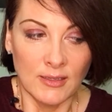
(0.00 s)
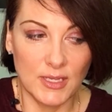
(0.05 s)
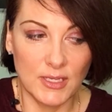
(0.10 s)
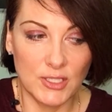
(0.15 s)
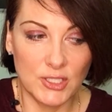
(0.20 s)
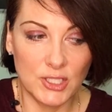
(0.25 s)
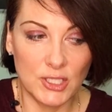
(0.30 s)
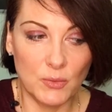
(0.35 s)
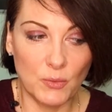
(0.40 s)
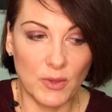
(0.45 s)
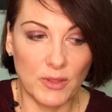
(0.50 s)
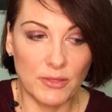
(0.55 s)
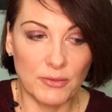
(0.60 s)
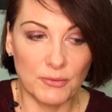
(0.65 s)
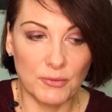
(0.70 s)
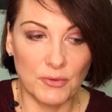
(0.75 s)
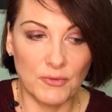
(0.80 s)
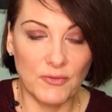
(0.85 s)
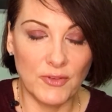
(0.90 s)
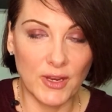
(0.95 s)
she went
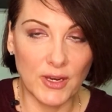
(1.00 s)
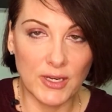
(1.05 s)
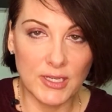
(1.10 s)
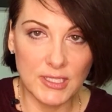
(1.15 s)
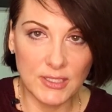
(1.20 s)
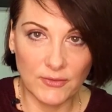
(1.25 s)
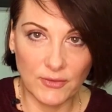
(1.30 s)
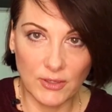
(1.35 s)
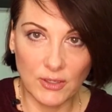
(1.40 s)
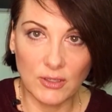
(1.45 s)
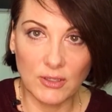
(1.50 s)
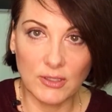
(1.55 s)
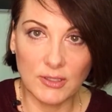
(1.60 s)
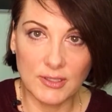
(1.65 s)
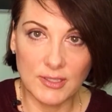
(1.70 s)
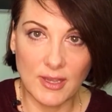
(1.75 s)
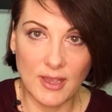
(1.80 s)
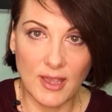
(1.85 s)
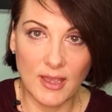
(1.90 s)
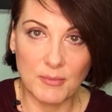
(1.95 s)
through a very
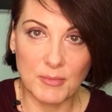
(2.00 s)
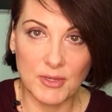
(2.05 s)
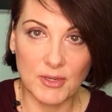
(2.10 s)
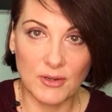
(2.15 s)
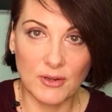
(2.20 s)
difficult time in